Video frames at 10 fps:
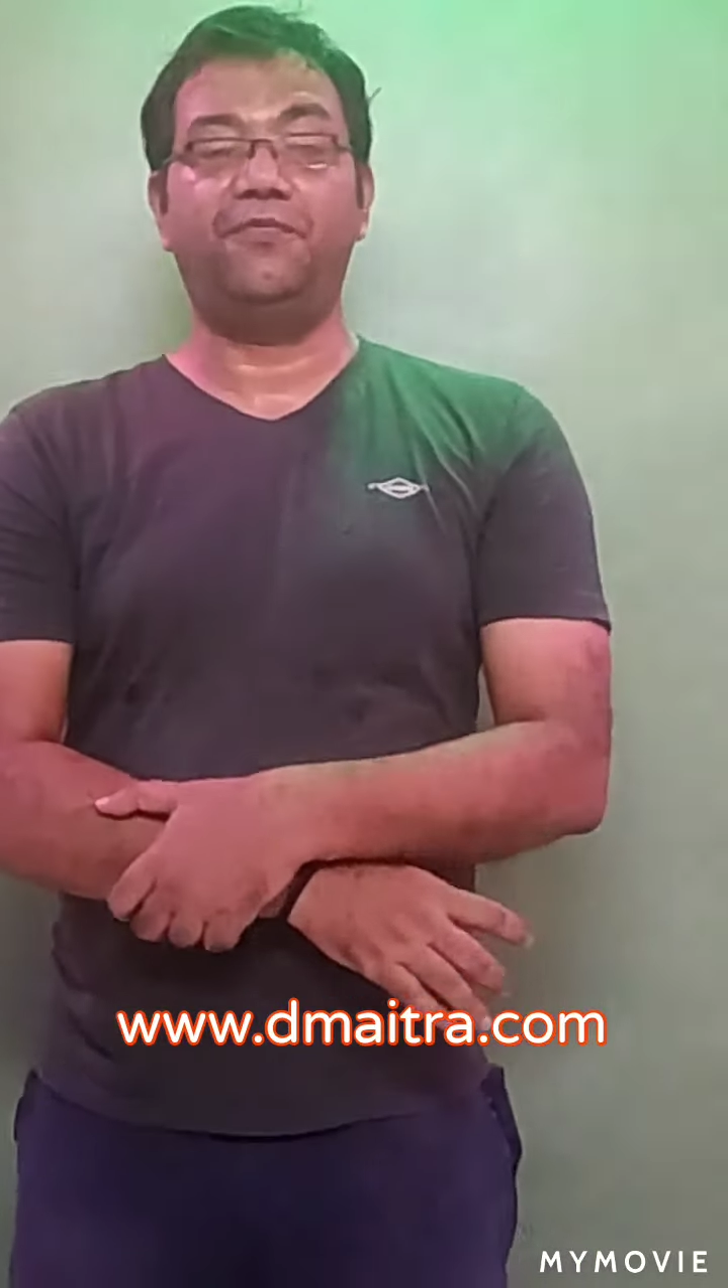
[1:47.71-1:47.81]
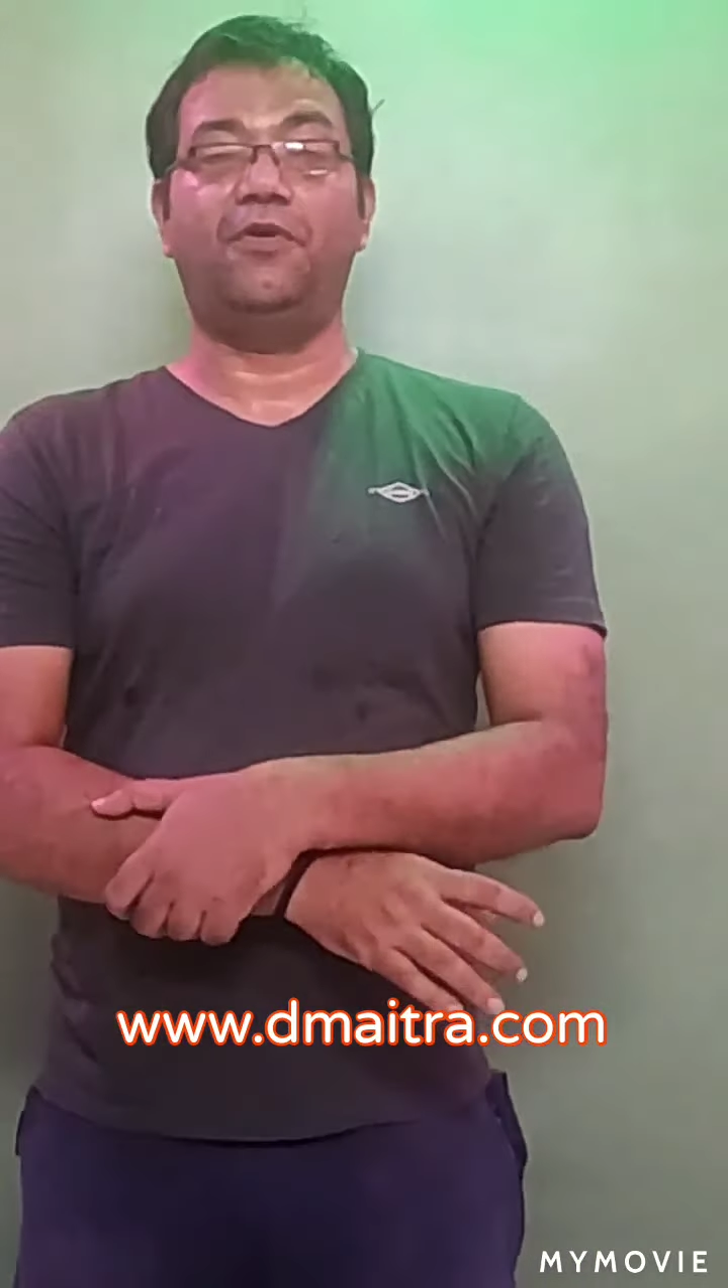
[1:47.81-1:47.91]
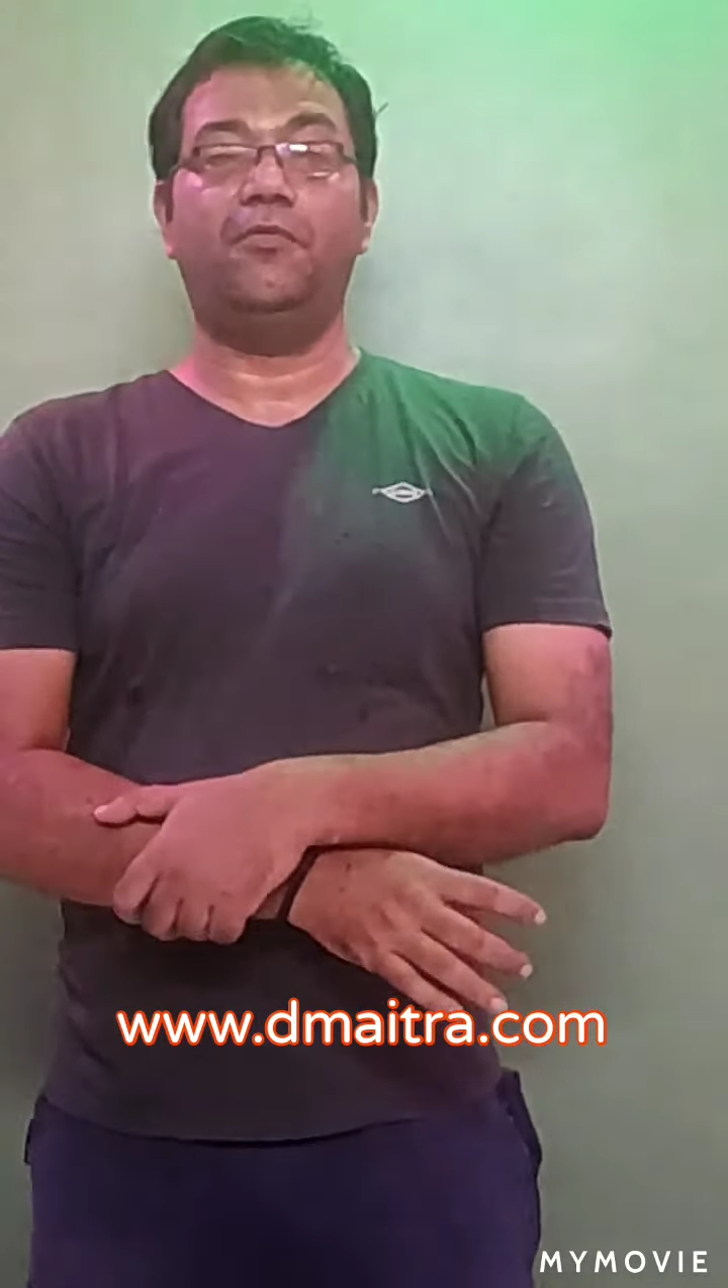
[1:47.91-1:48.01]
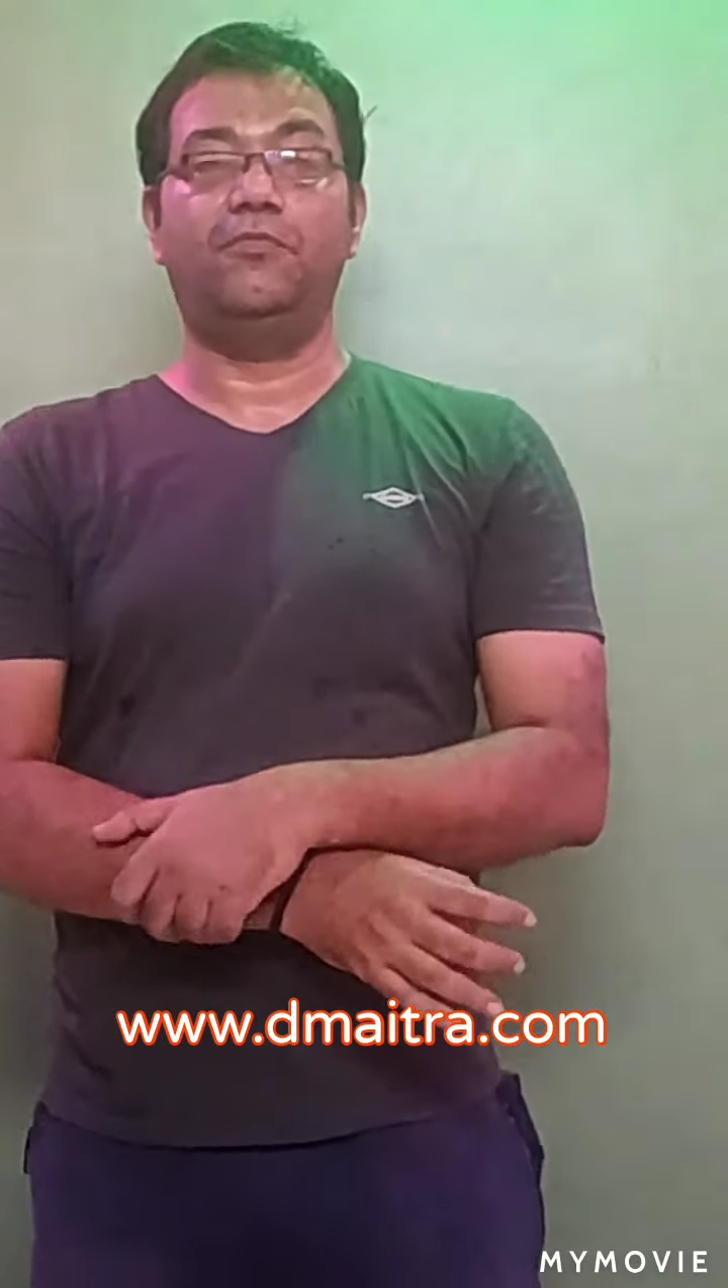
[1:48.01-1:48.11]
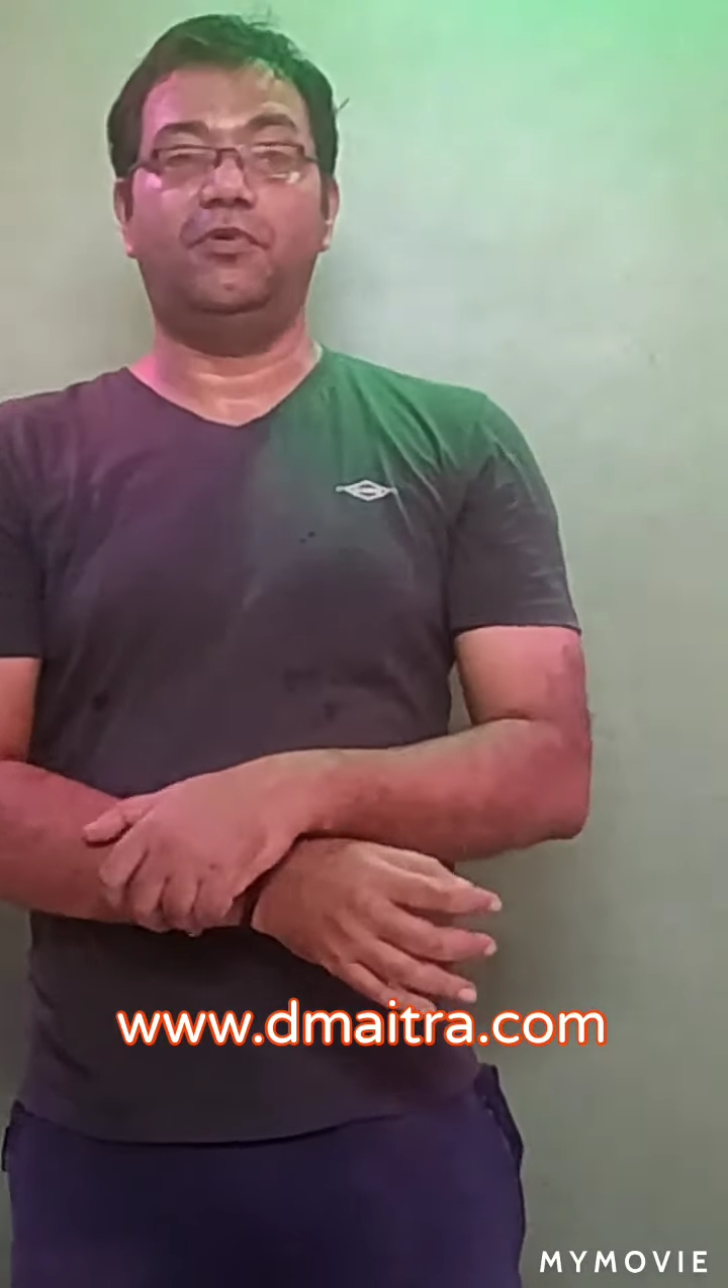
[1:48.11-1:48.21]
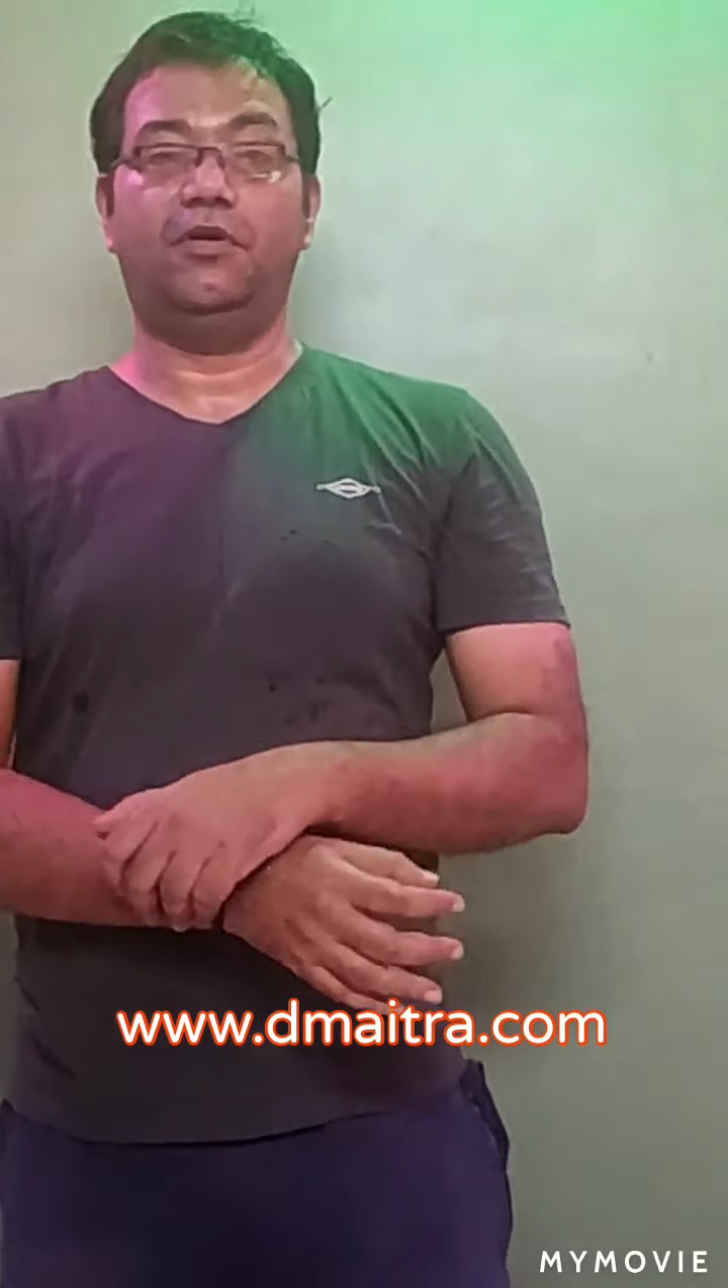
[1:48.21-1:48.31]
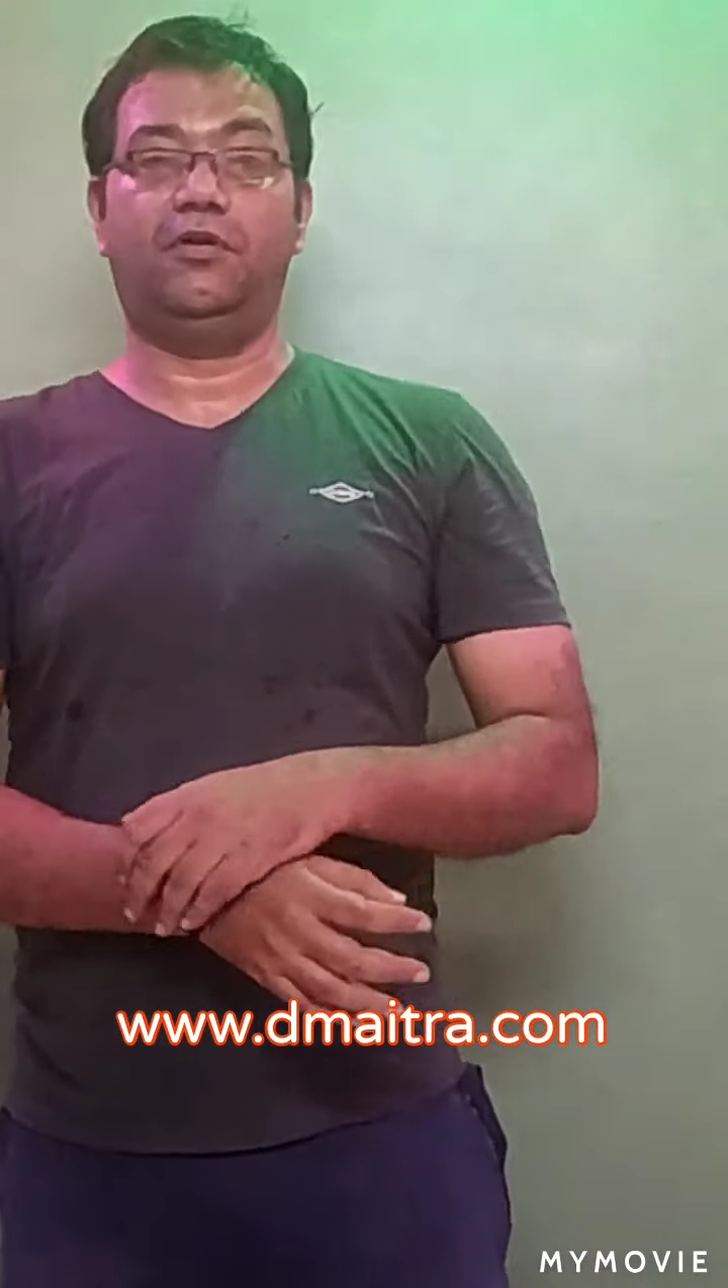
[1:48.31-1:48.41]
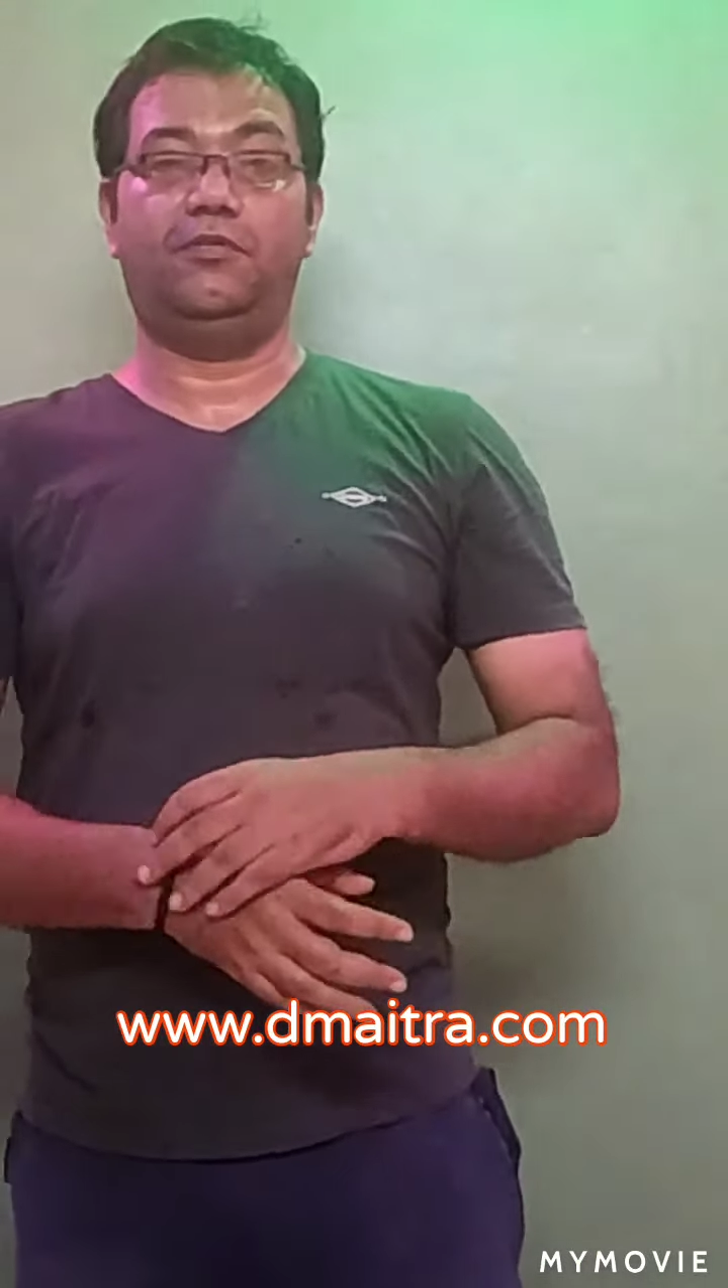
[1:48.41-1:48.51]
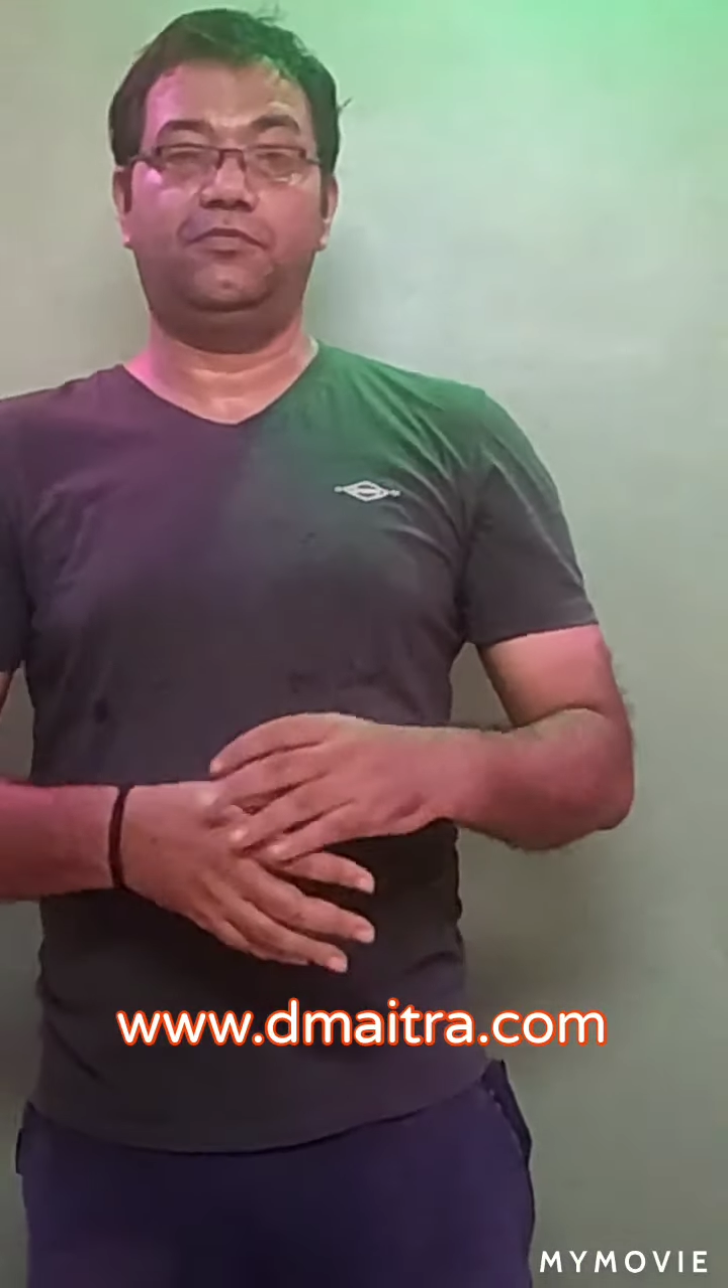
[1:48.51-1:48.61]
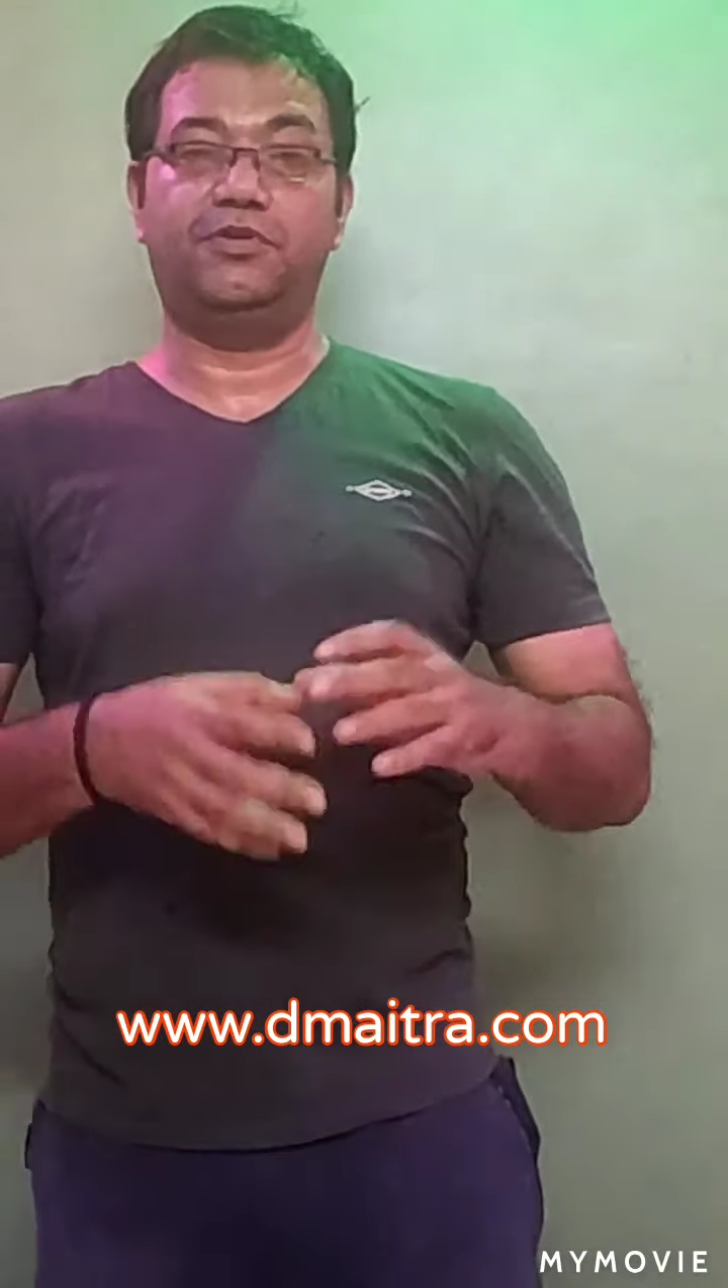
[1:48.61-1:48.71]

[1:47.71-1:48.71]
from